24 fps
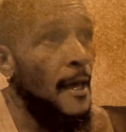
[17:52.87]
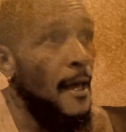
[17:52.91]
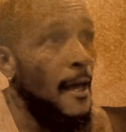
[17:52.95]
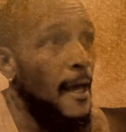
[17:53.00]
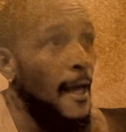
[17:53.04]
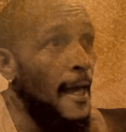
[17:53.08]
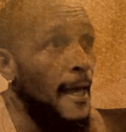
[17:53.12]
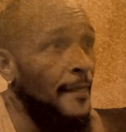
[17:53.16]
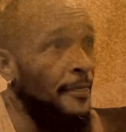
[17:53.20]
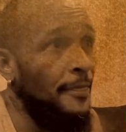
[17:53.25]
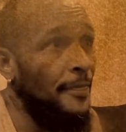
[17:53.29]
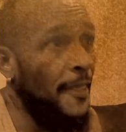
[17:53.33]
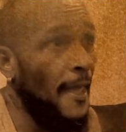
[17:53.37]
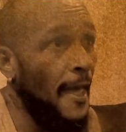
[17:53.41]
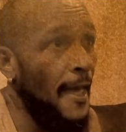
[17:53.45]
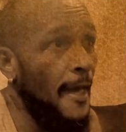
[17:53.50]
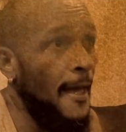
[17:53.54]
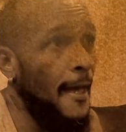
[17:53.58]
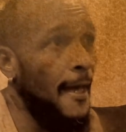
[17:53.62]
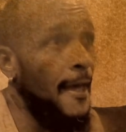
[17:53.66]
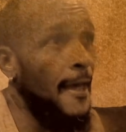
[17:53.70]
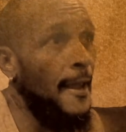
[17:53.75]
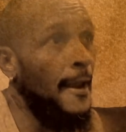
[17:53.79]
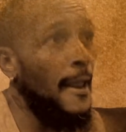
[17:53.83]
And
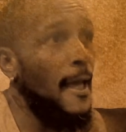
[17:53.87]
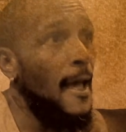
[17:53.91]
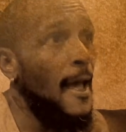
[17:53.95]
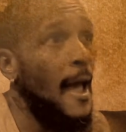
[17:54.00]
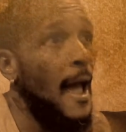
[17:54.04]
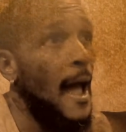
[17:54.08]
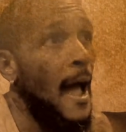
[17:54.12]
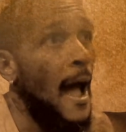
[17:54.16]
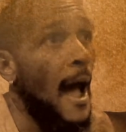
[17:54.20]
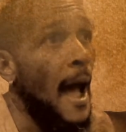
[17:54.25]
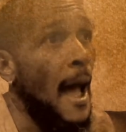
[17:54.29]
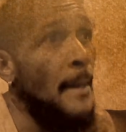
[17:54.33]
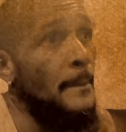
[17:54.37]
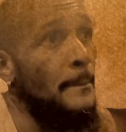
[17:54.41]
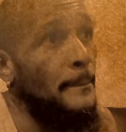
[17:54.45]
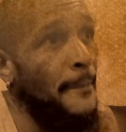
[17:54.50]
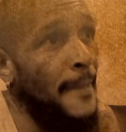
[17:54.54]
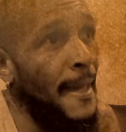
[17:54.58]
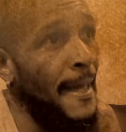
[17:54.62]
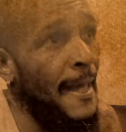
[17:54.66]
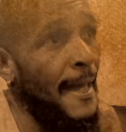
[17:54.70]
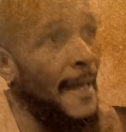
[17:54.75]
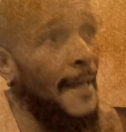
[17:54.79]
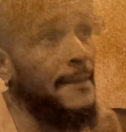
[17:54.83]
then I
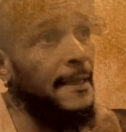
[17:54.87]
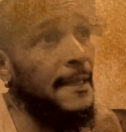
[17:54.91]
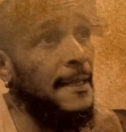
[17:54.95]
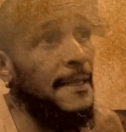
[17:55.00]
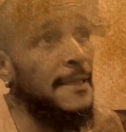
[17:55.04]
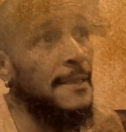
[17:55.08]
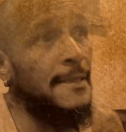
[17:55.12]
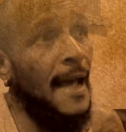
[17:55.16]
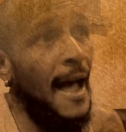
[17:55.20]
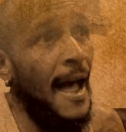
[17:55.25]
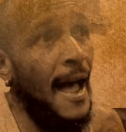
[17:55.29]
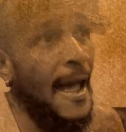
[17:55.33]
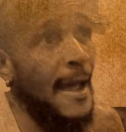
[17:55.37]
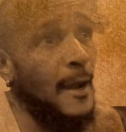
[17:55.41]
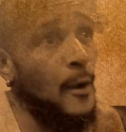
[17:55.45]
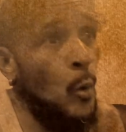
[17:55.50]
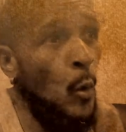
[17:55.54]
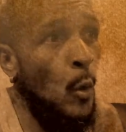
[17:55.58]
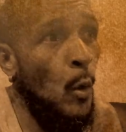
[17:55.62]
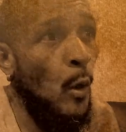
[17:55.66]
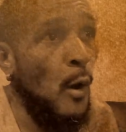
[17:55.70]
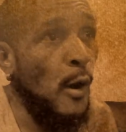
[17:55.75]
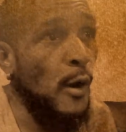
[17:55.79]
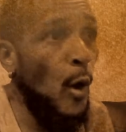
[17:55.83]
met this guy
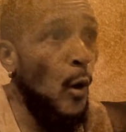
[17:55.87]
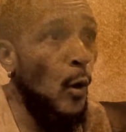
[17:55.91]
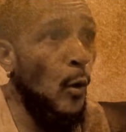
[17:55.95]
called Loc